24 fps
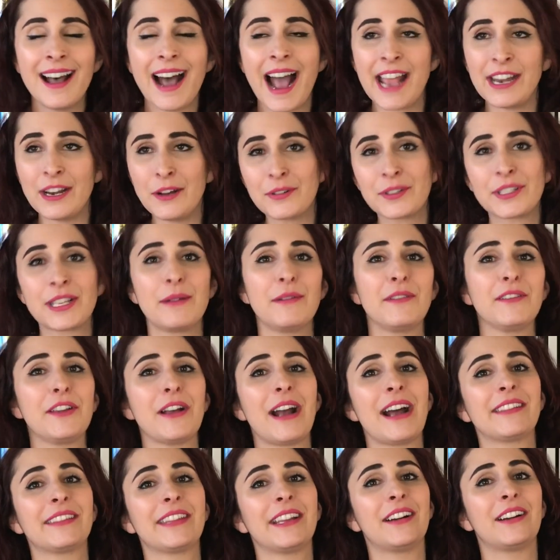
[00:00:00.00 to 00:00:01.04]
I know some of
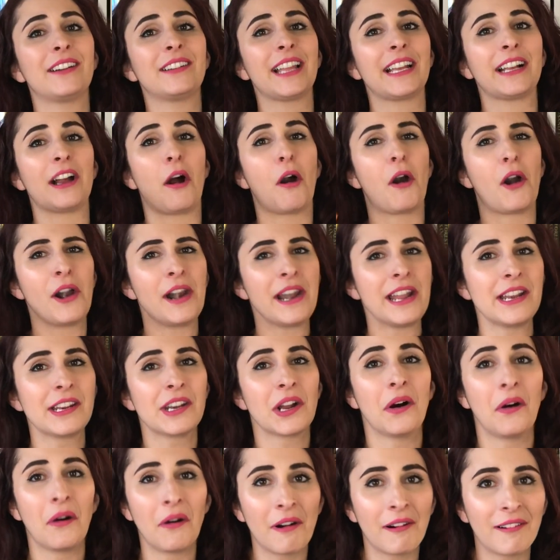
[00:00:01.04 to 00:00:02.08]
you out there like aren't
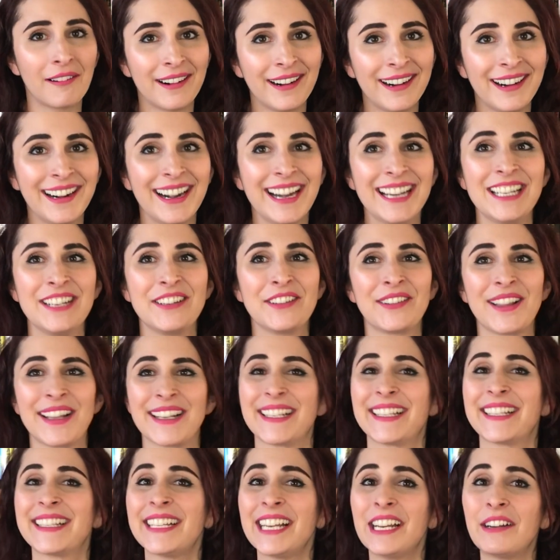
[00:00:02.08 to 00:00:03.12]
into horror and you don't
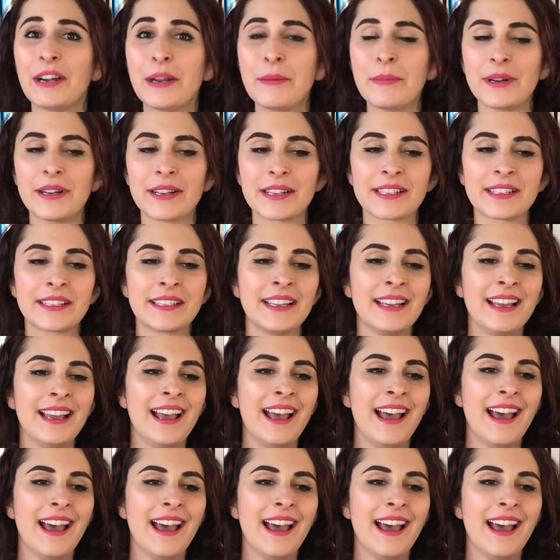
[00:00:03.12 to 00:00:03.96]
like scary books,